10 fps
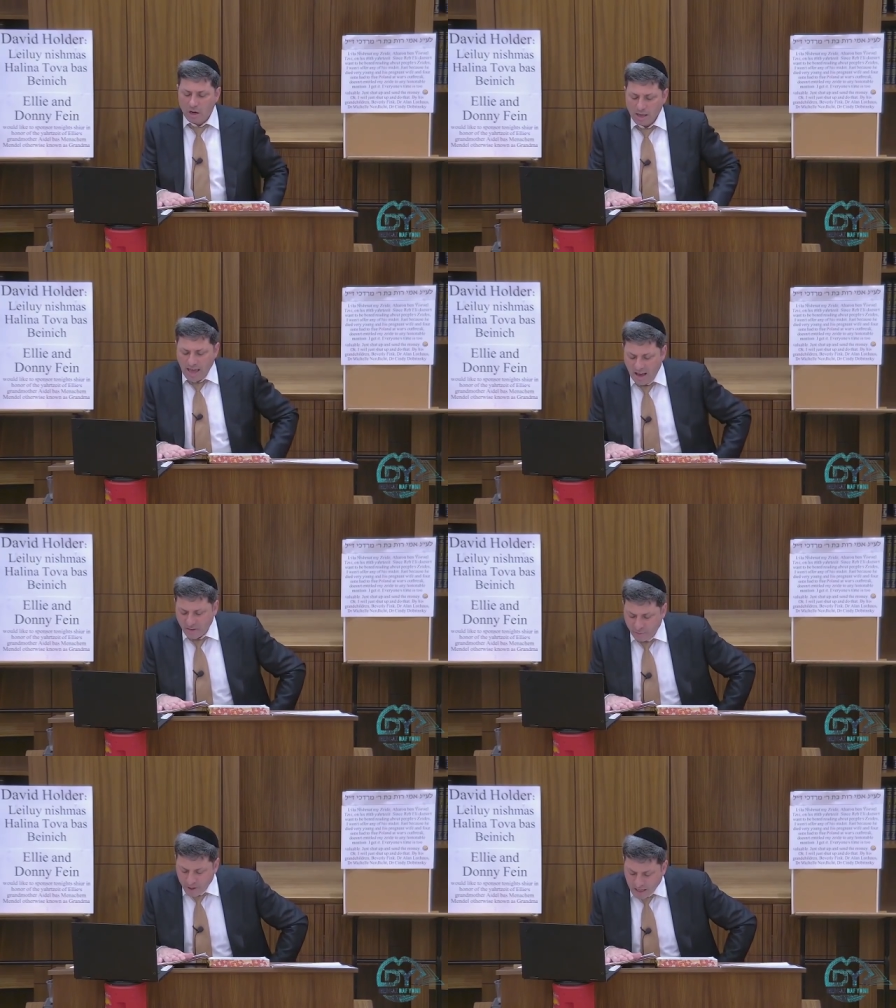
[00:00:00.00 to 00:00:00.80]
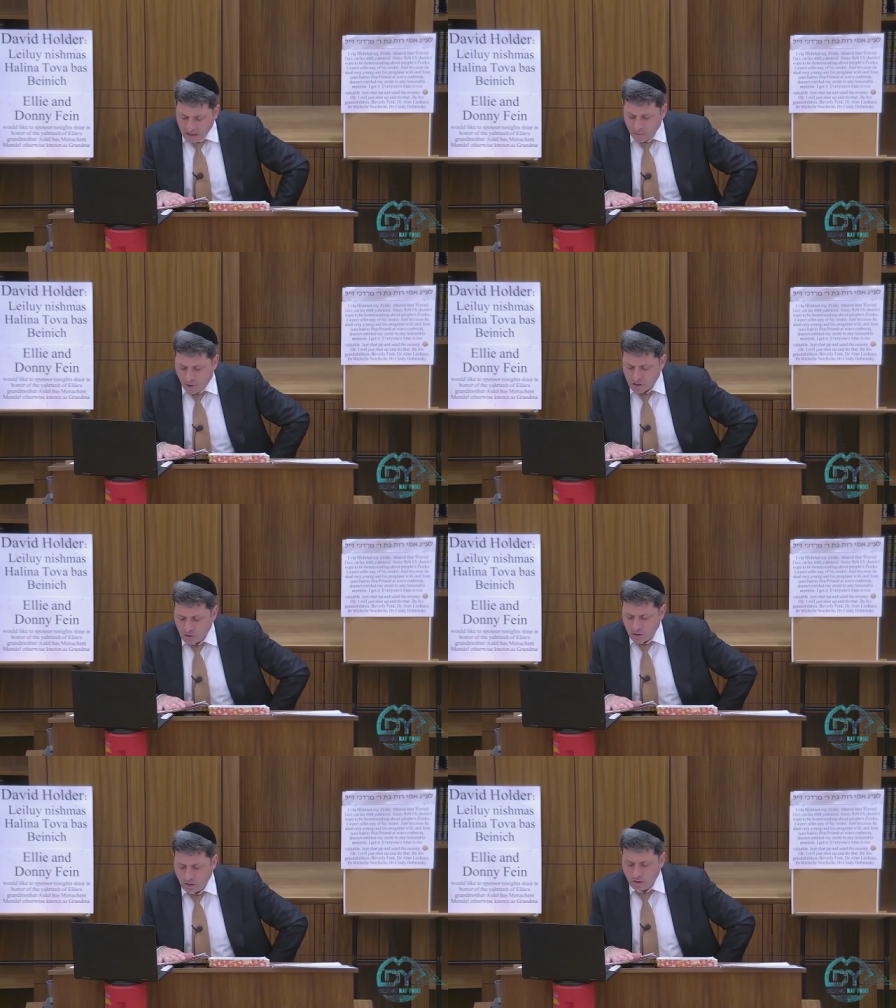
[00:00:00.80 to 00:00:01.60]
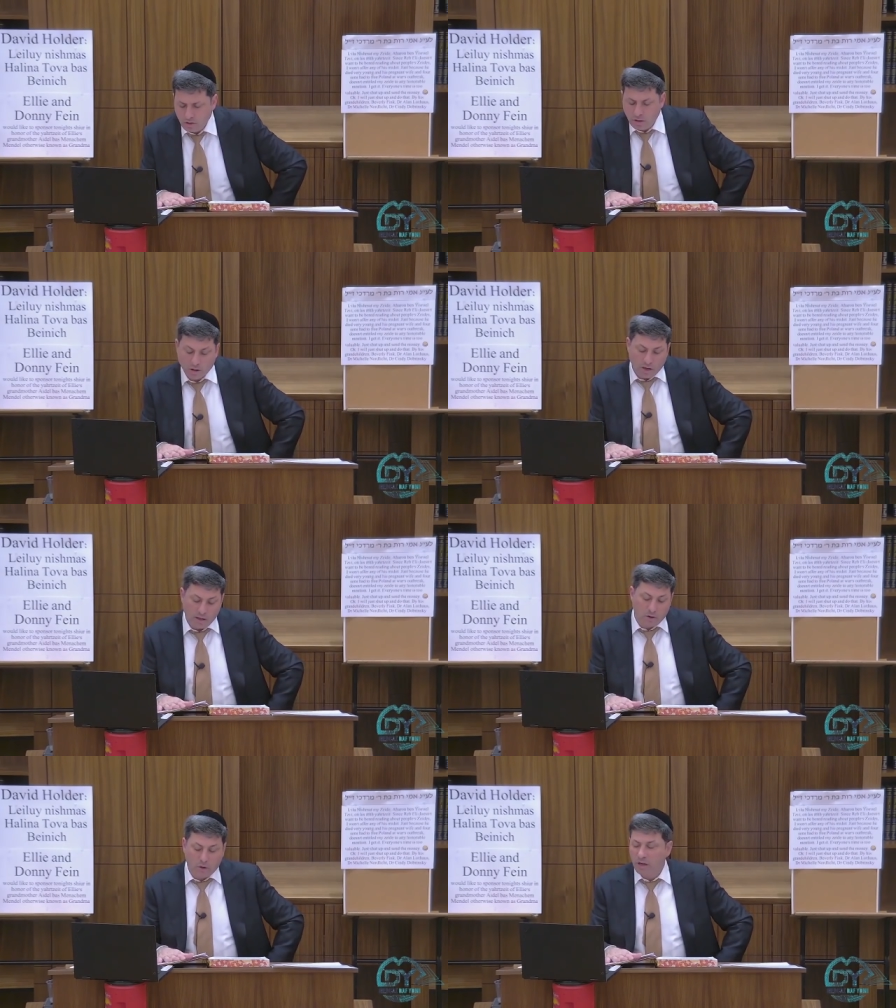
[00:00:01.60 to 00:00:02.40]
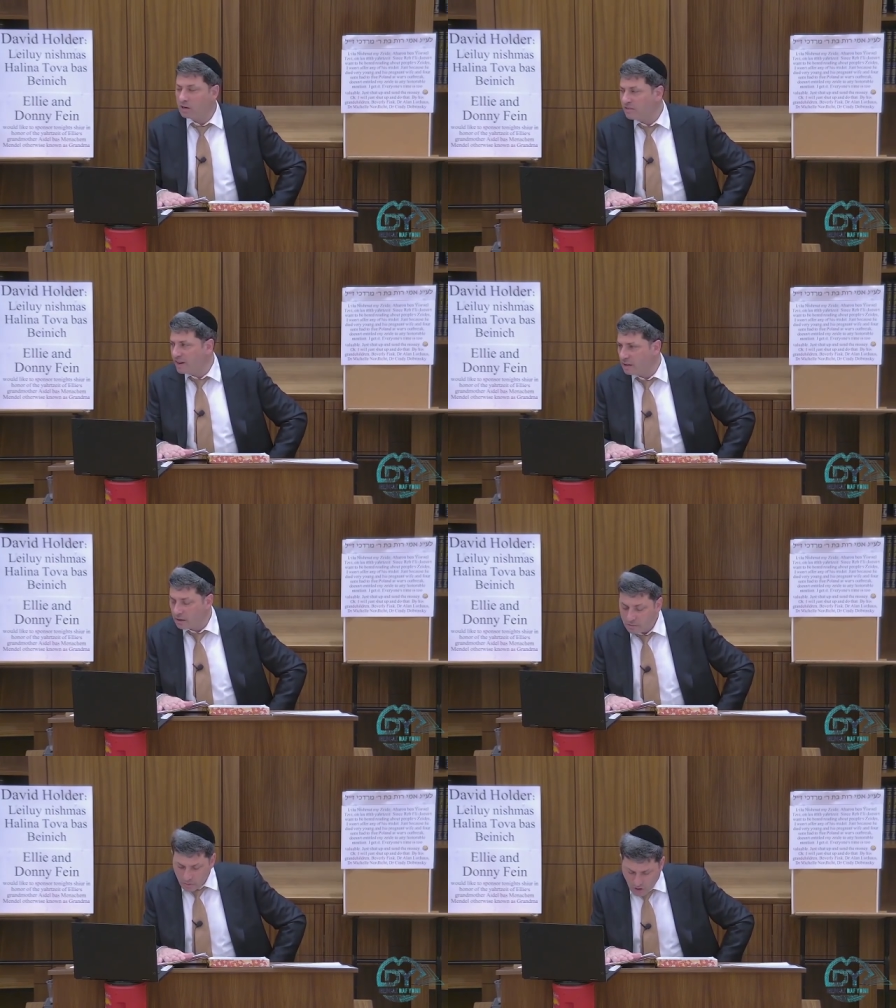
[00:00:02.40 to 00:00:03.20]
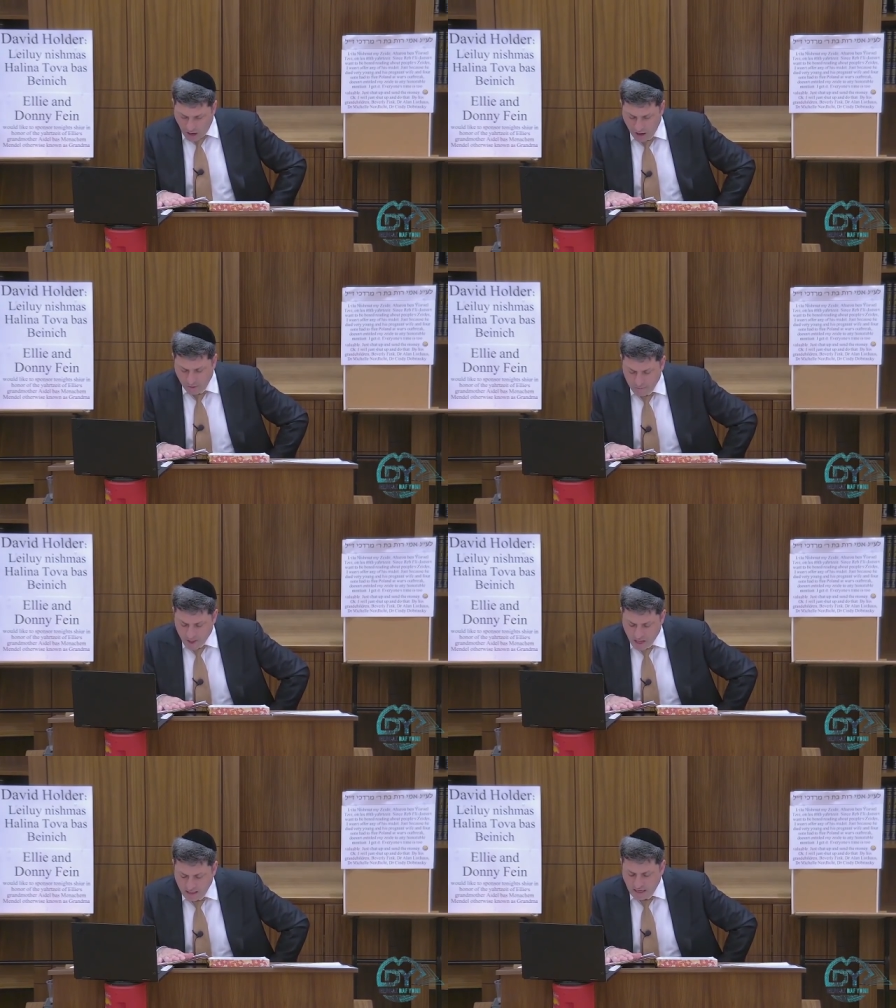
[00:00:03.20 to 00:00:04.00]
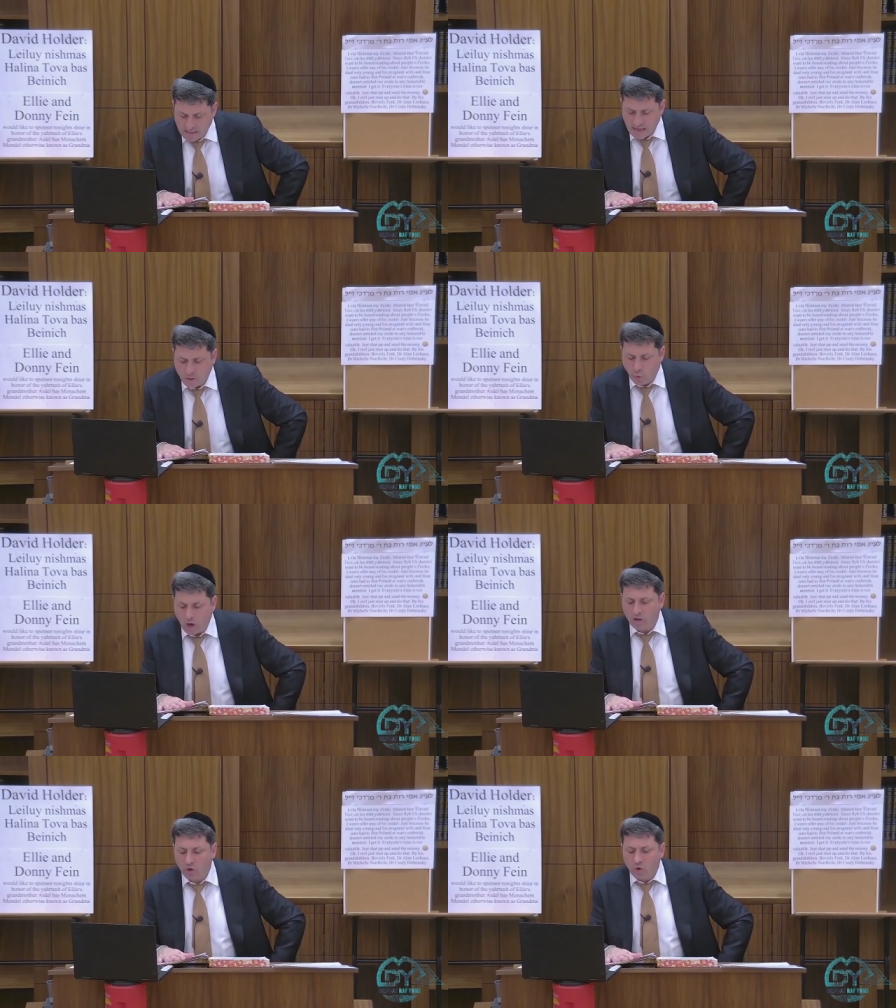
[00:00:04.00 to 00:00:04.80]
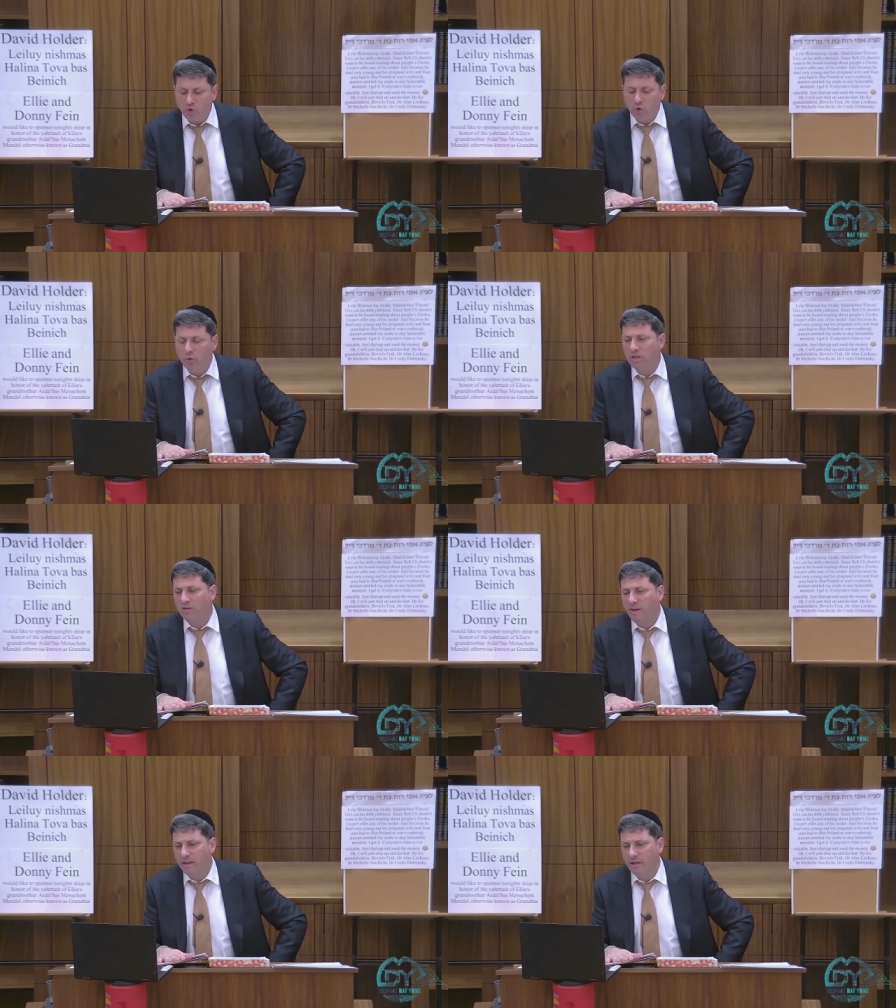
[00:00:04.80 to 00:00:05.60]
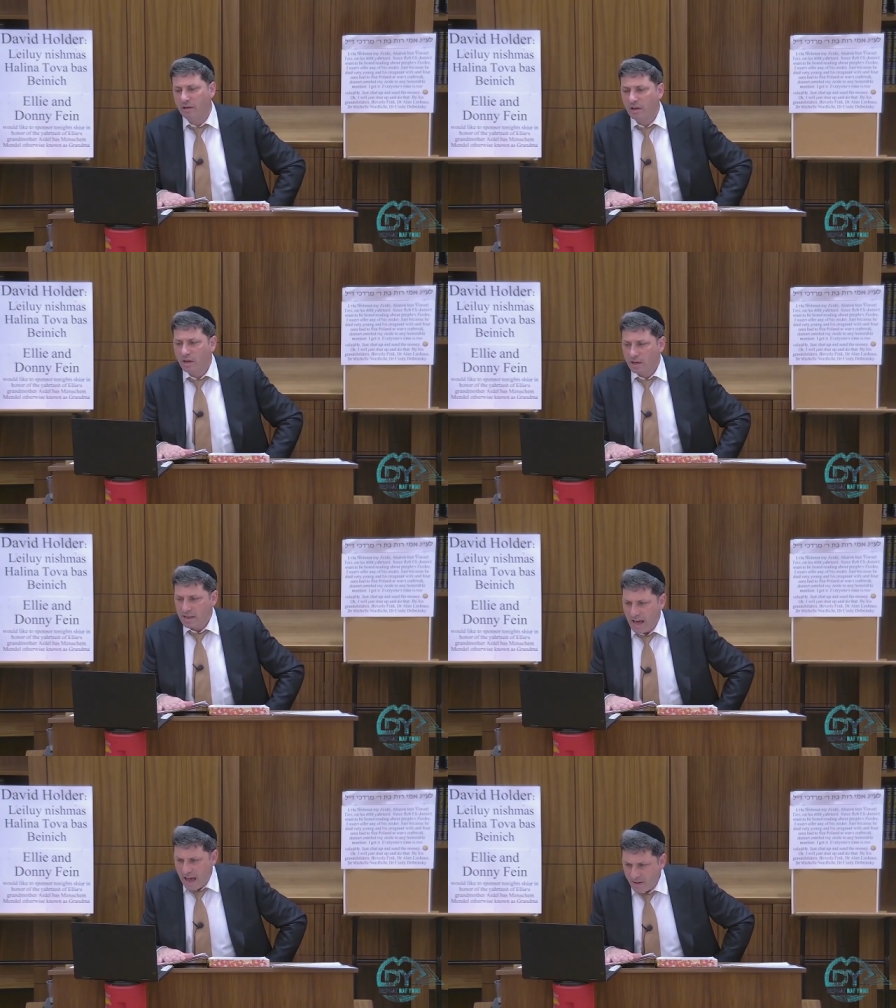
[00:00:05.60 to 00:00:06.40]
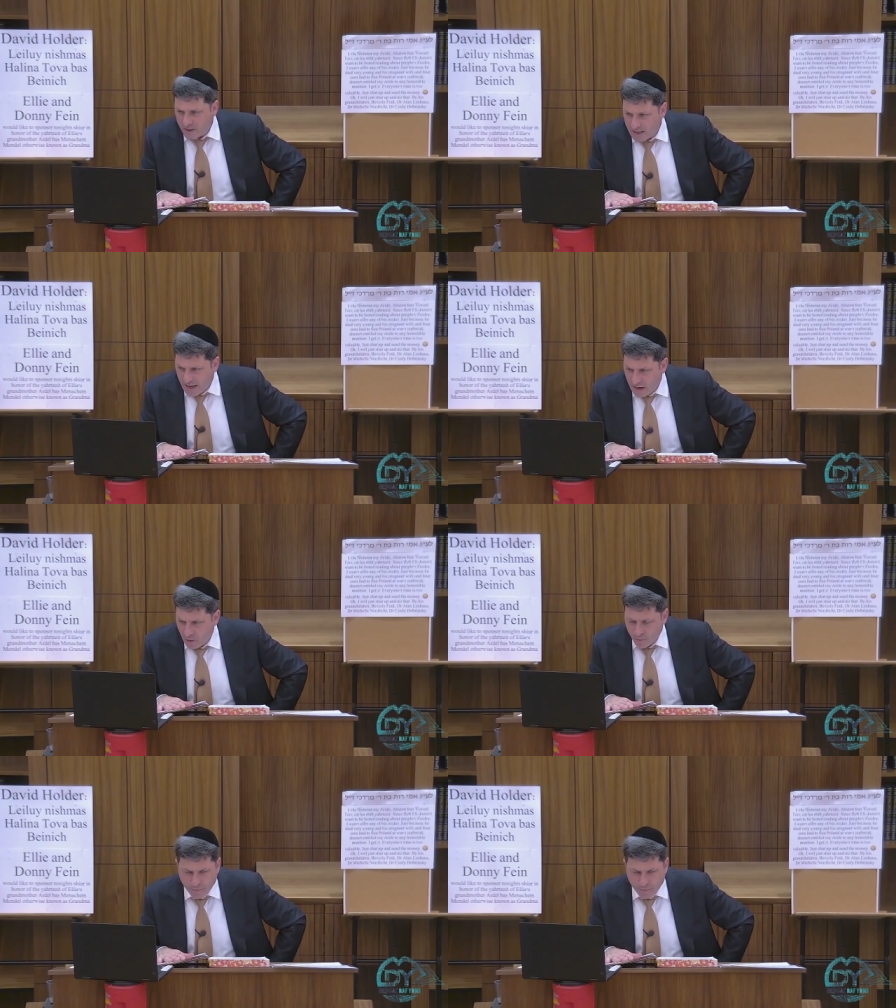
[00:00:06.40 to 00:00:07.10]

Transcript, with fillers: You have the beginning of the pasuk. Okay, don't eat a nevela. Okay, and then it says, what do you do with the nevela? You have a cow.